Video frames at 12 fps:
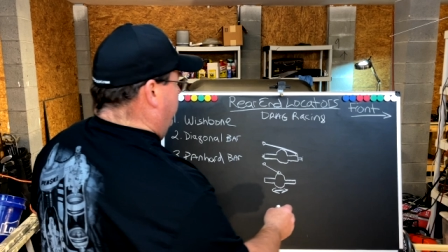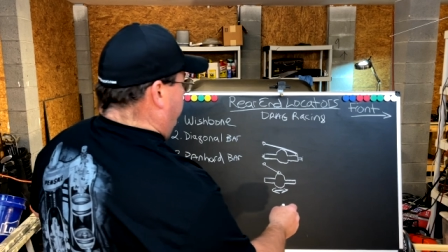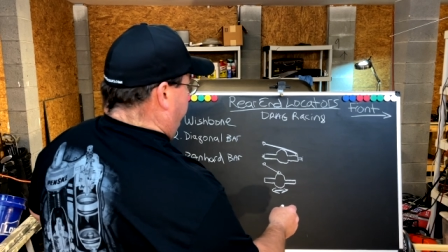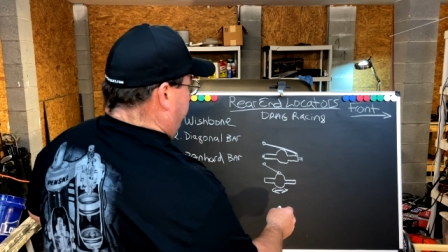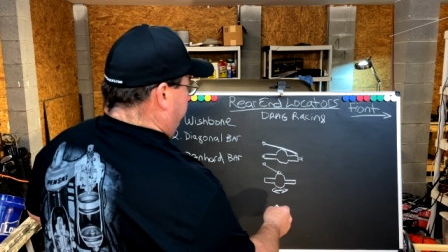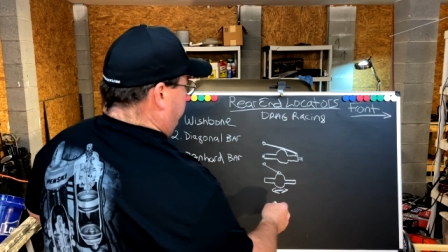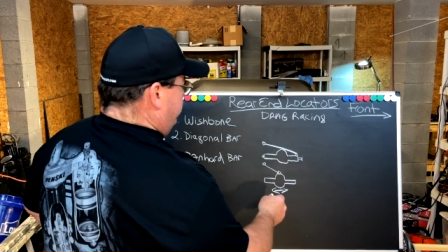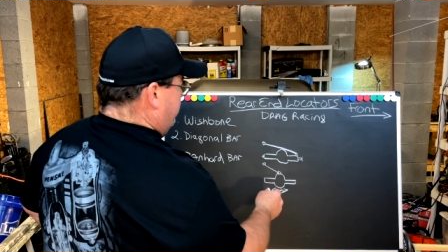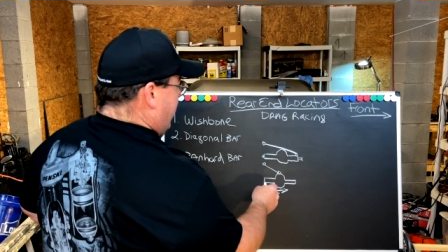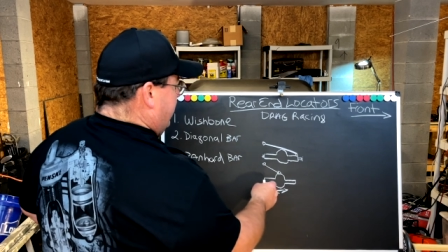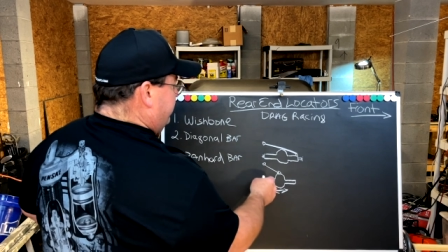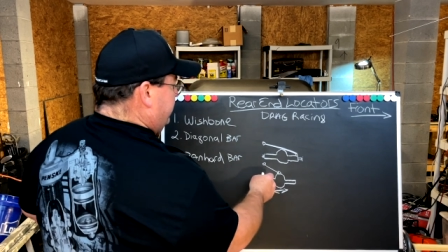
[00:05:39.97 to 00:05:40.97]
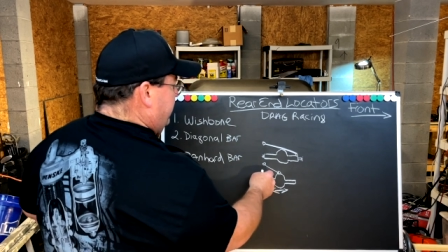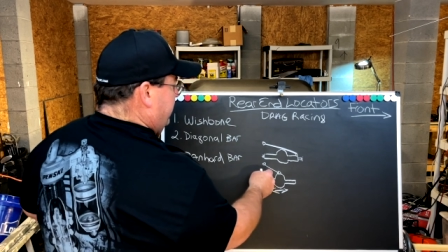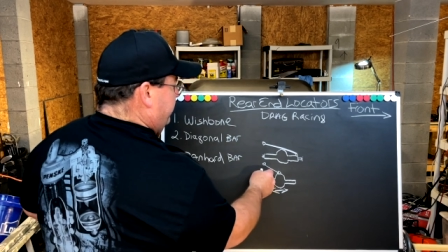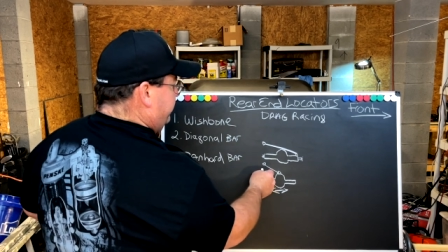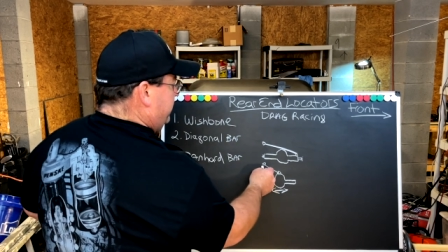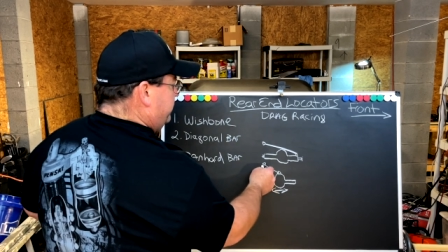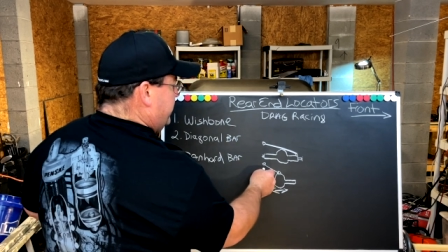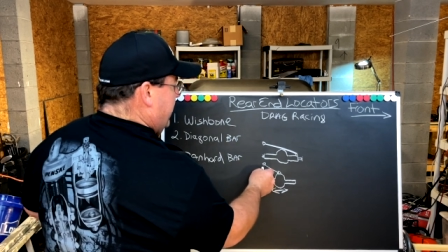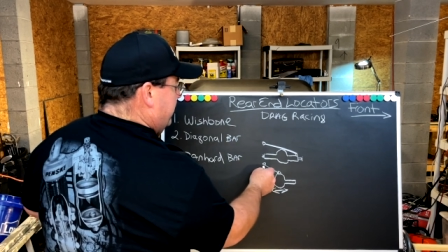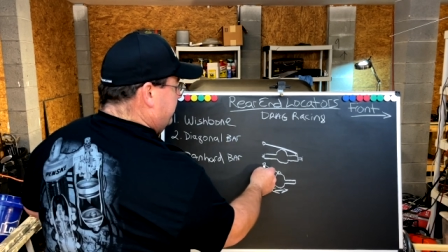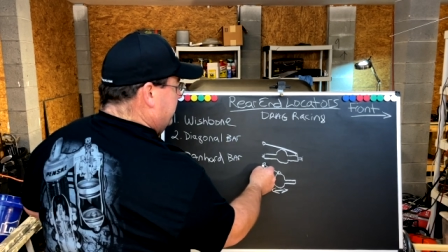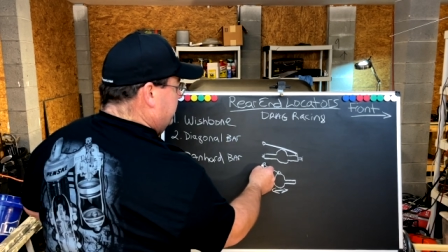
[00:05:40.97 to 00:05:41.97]
when the chassis, if the
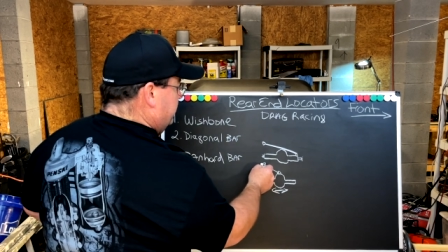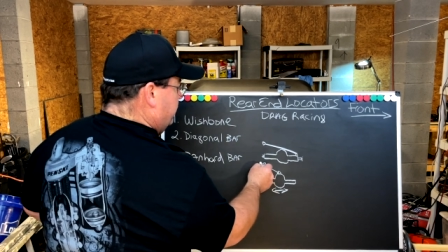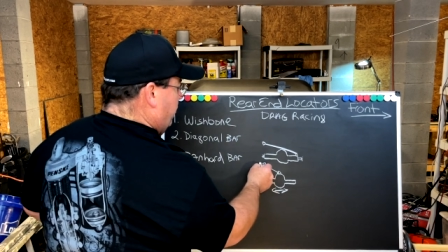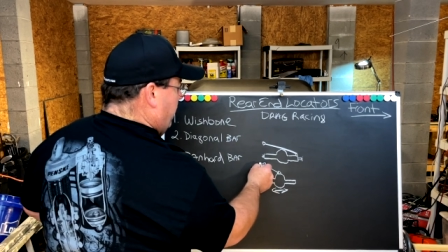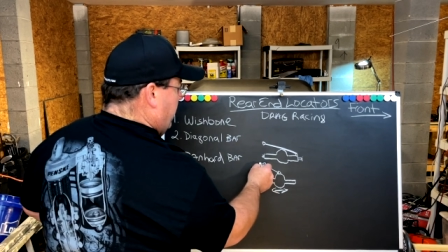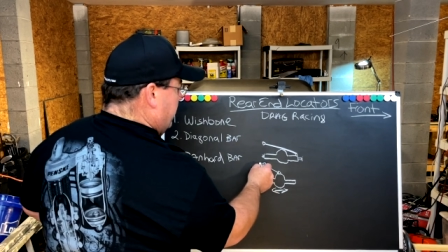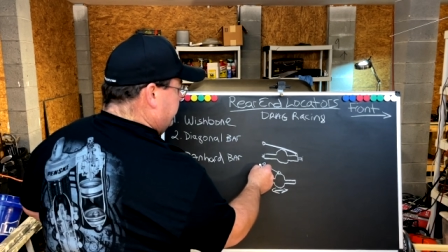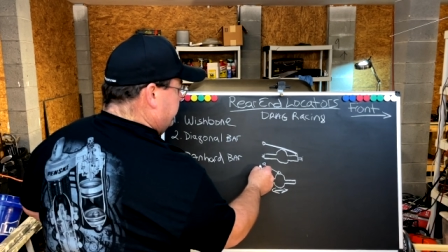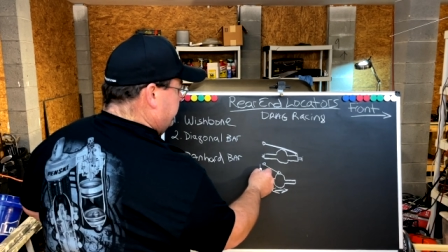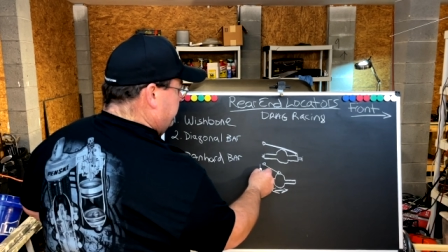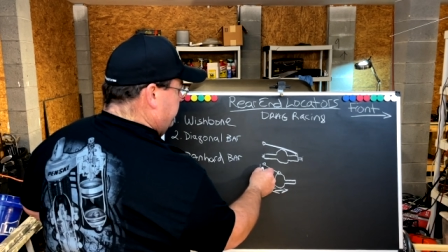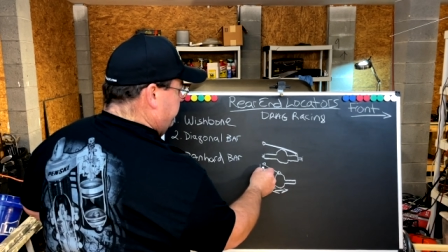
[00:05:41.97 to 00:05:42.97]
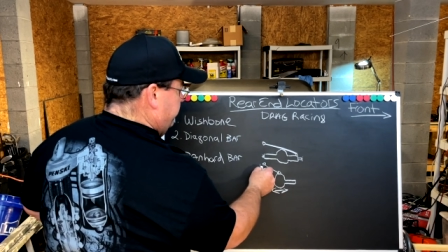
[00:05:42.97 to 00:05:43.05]
chassis squats,